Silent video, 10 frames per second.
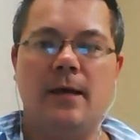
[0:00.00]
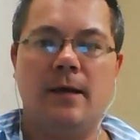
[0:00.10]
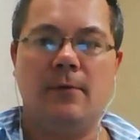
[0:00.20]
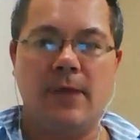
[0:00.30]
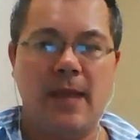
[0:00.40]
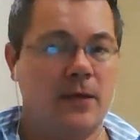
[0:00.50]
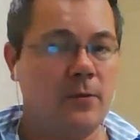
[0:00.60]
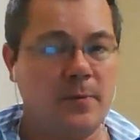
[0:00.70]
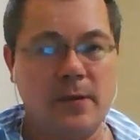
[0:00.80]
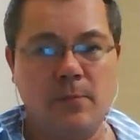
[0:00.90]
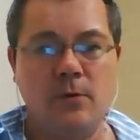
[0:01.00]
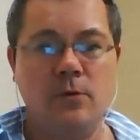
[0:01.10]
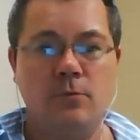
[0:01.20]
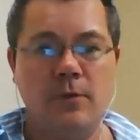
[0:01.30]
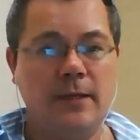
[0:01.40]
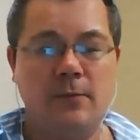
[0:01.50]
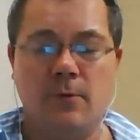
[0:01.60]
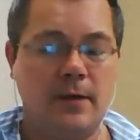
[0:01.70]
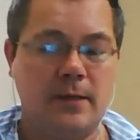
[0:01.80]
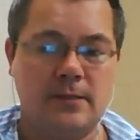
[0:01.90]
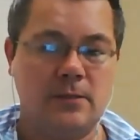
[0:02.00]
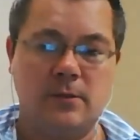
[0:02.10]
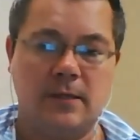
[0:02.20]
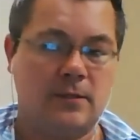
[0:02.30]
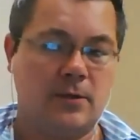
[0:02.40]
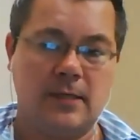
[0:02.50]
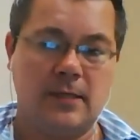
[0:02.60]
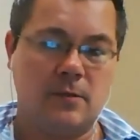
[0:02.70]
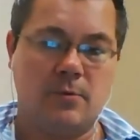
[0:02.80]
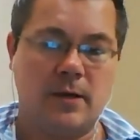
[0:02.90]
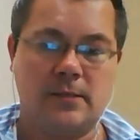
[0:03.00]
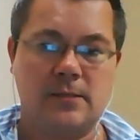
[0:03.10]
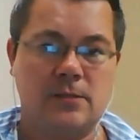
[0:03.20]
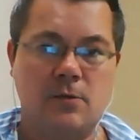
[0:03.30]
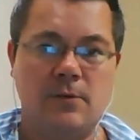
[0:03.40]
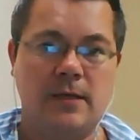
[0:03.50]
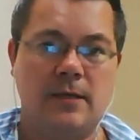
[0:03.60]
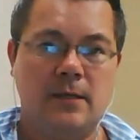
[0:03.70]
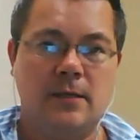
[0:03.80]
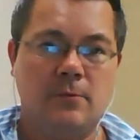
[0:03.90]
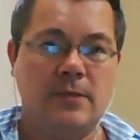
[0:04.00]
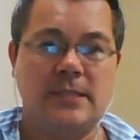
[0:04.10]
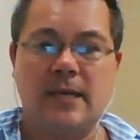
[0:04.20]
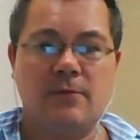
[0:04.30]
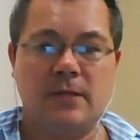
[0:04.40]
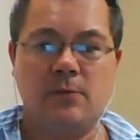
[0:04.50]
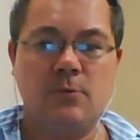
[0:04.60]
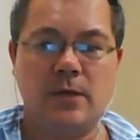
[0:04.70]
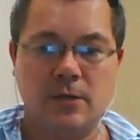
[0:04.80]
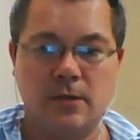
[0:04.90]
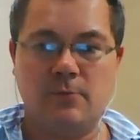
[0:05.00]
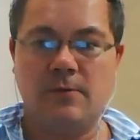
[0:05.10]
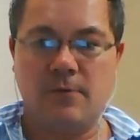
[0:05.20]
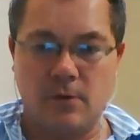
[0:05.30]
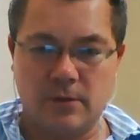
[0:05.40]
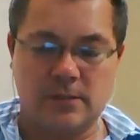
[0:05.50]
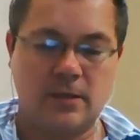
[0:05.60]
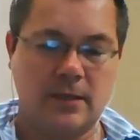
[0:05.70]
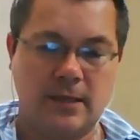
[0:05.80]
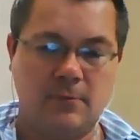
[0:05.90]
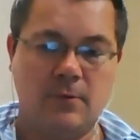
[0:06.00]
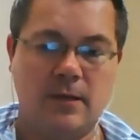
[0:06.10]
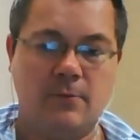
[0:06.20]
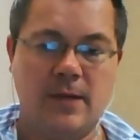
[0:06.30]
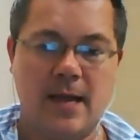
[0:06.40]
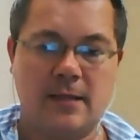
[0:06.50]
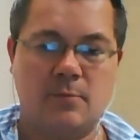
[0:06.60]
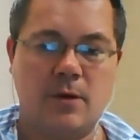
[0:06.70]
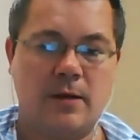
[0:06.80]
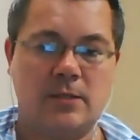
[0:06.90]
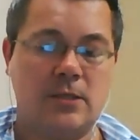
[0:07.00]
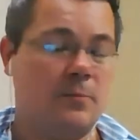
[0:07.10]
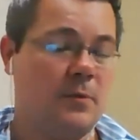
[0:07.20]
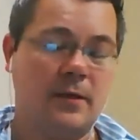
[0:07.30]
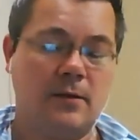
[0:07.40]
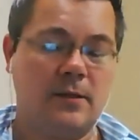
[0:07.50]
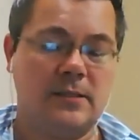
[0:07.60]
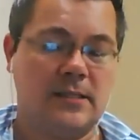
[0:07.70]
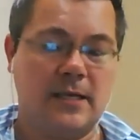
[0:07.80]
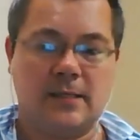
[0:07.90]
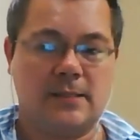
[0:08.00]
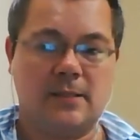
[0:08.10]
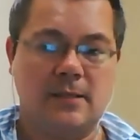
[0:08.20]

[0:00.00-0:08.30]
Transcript: we had other people who really wanted to get their hands on the products, and so we did everything we could. We focused on it, and we got the product shipping on the 6th.